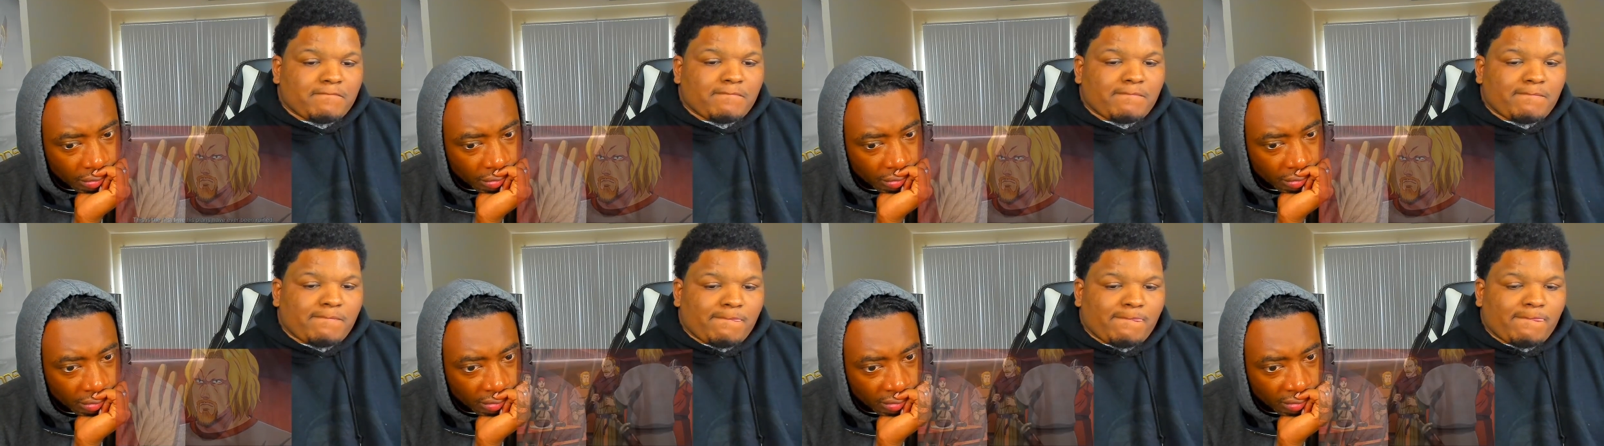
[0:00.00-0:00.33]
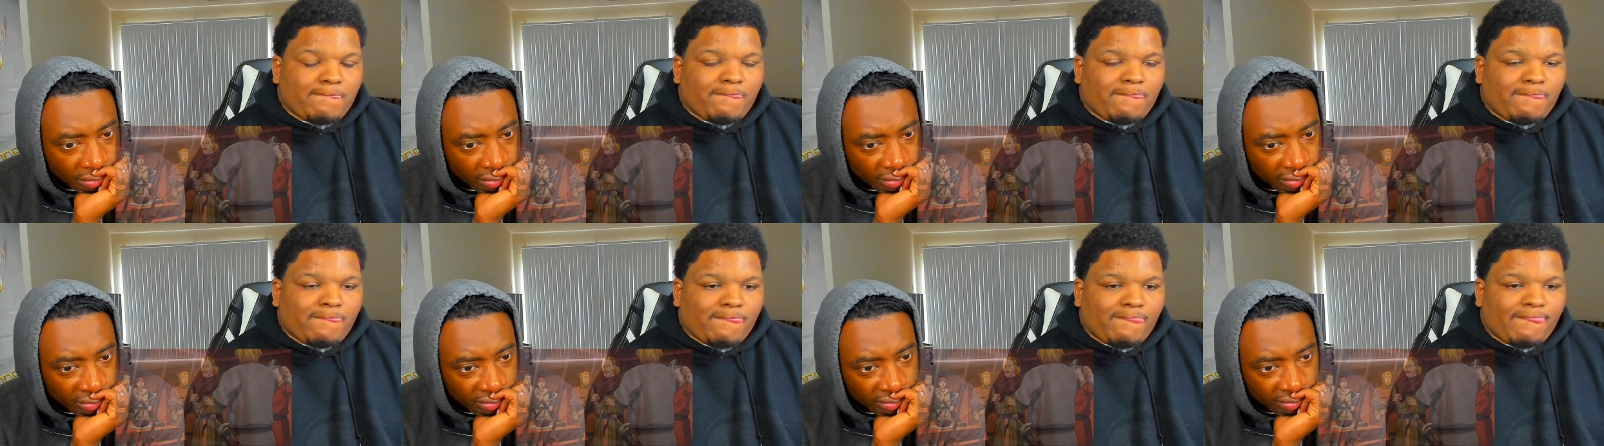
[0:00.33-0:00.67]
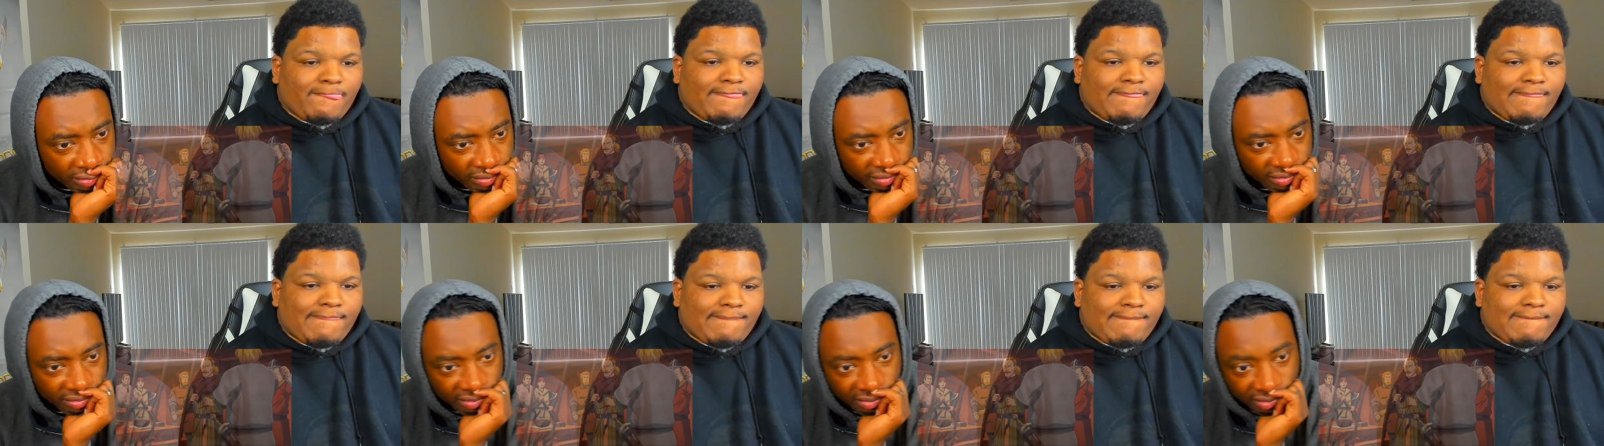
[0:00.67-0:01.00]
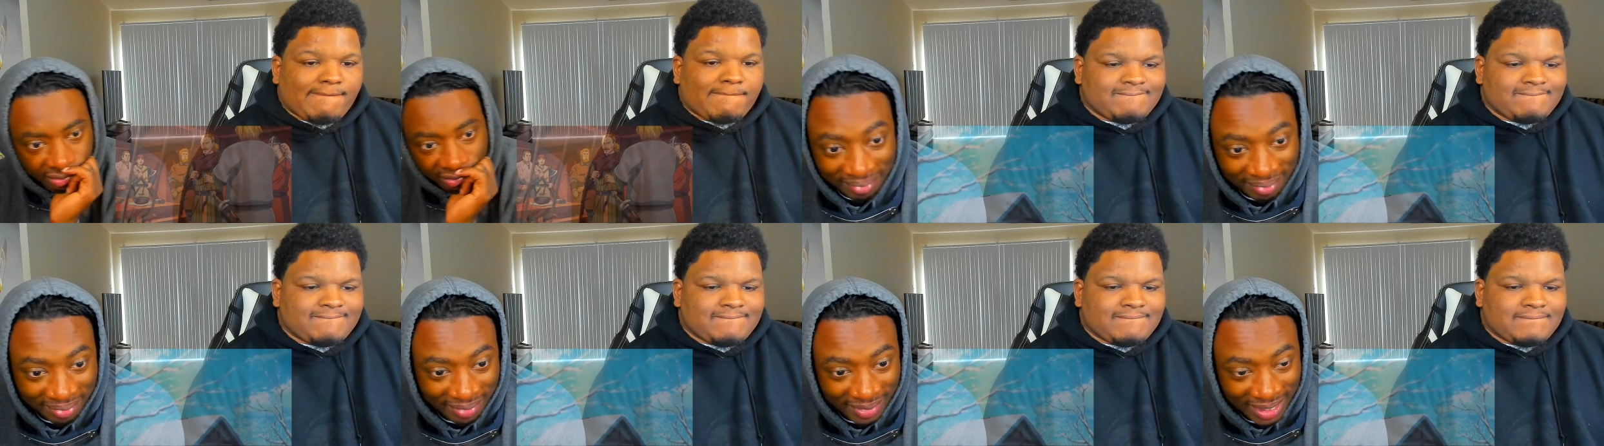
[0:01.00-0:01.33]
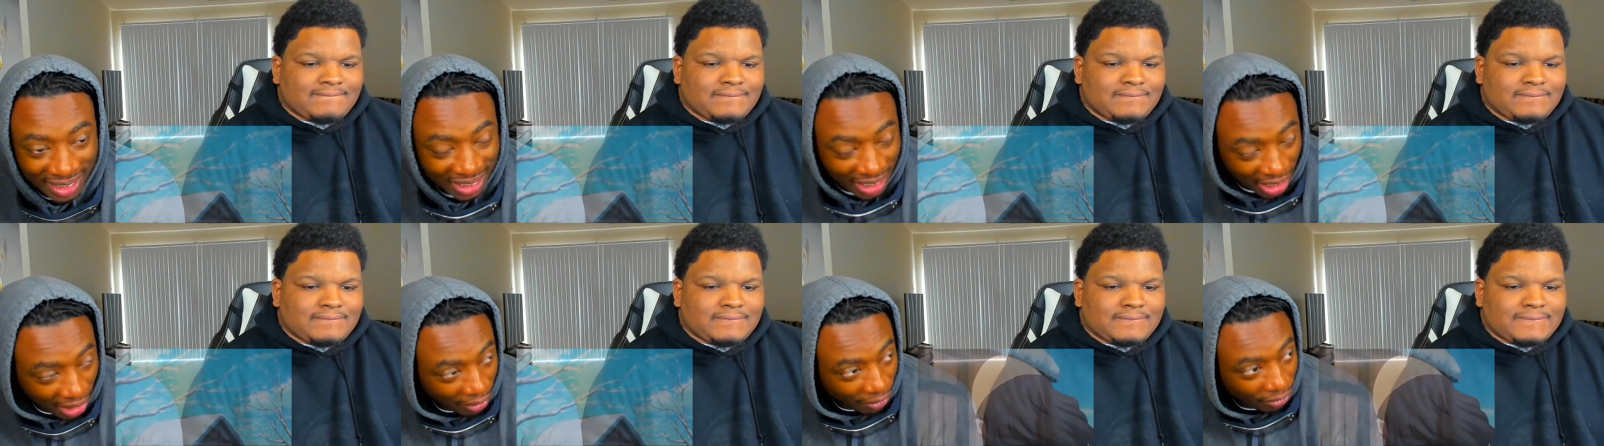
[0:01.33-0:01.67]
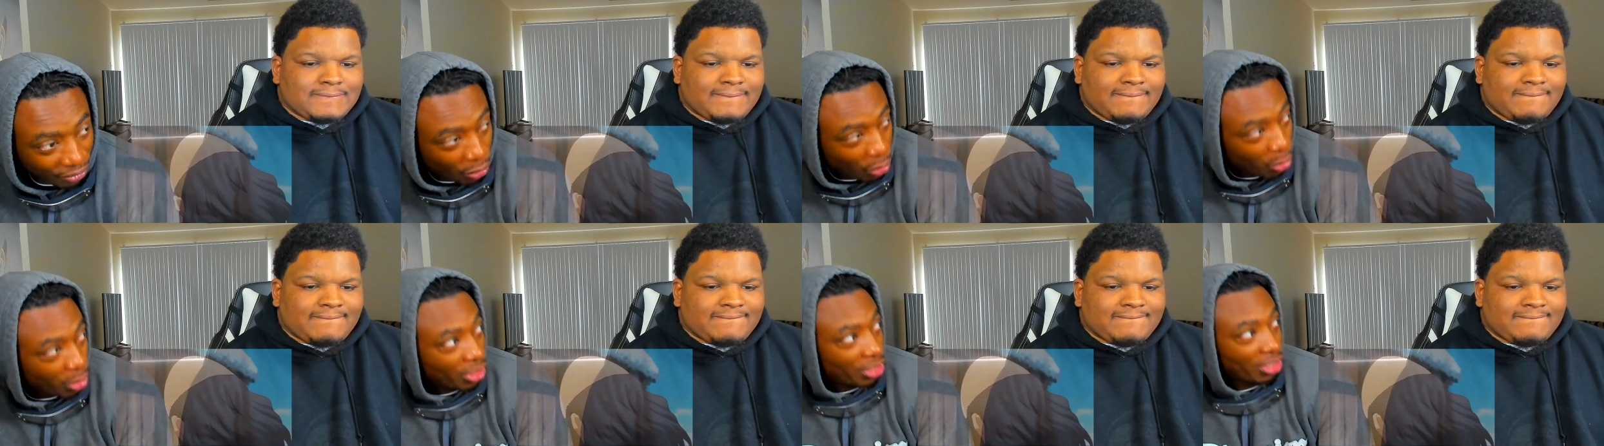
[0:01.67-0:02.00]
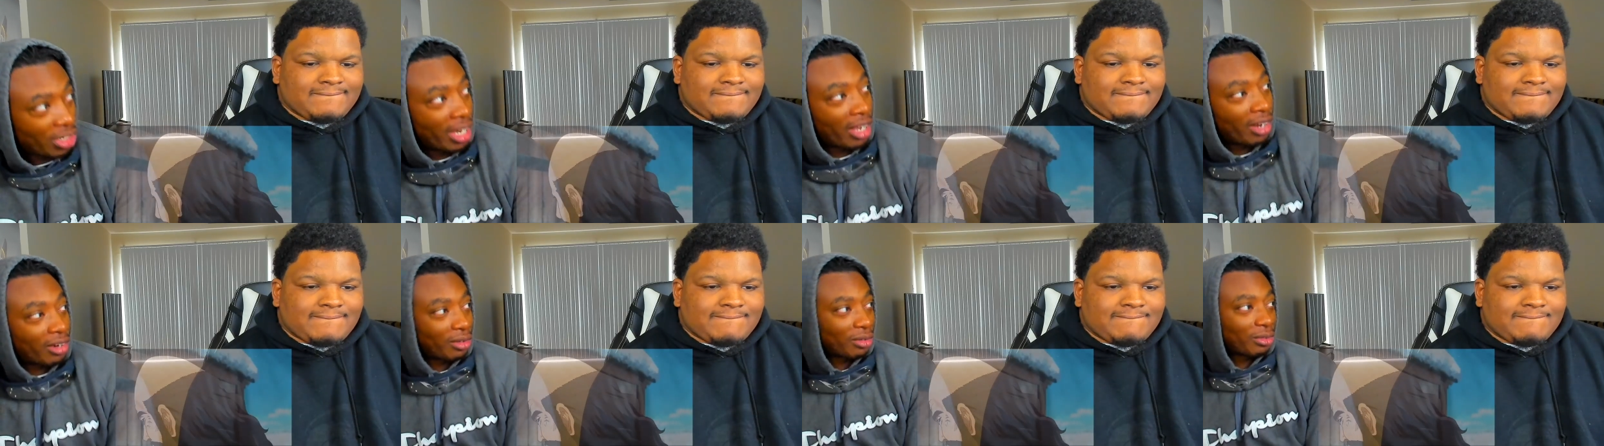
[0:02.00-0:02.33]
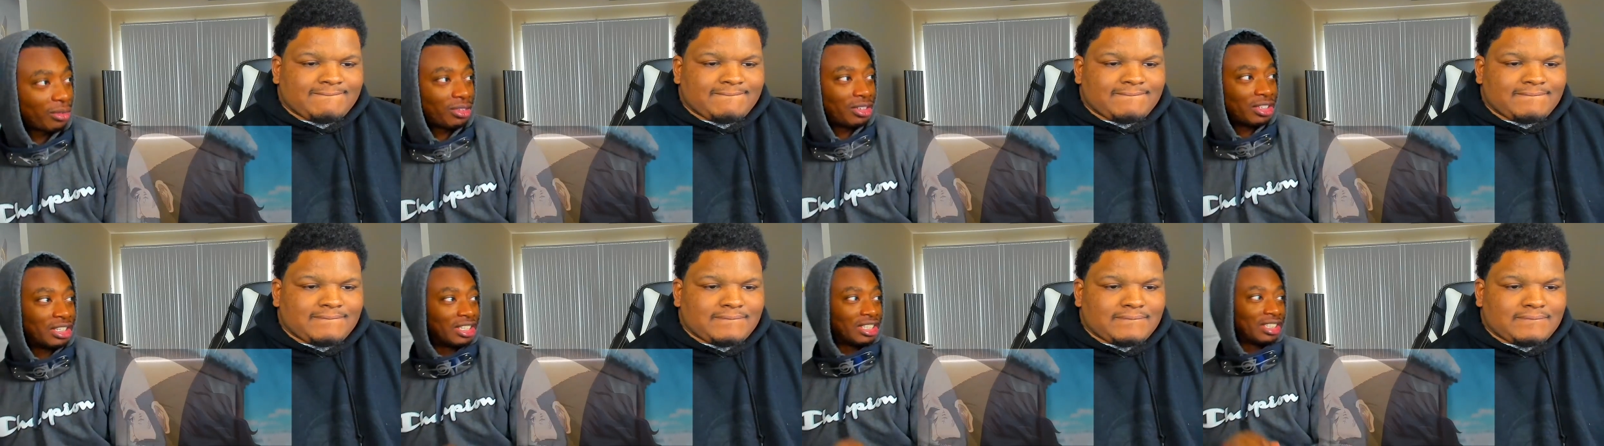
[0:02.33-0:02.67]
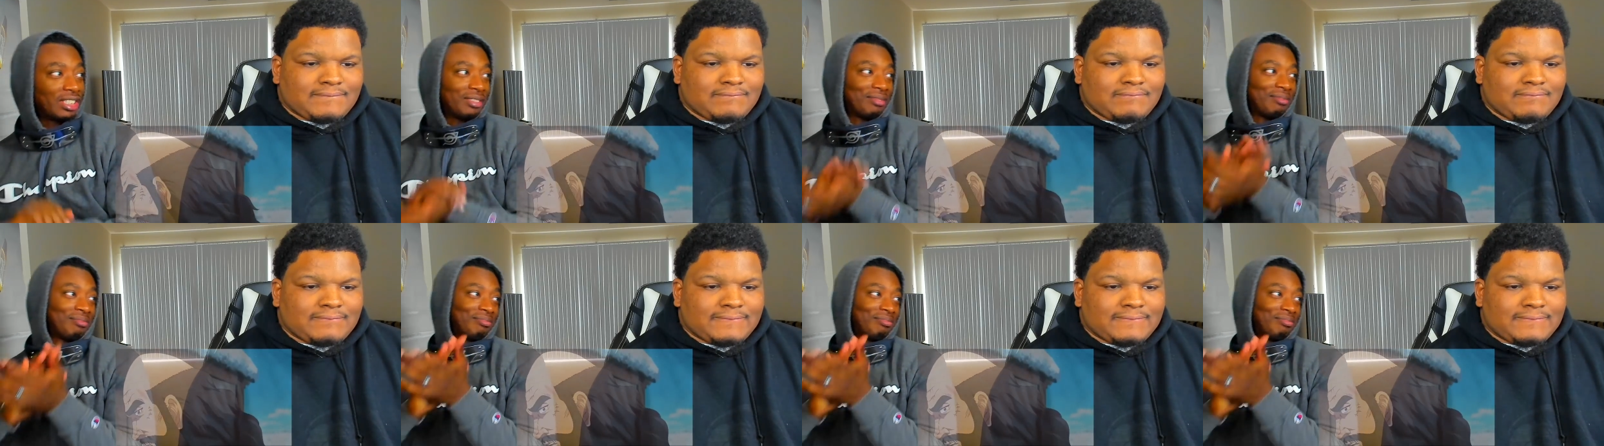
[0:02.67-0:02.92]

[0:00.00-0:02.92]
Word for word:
Speaker 1: Mmm. Is that a foreshadow, G?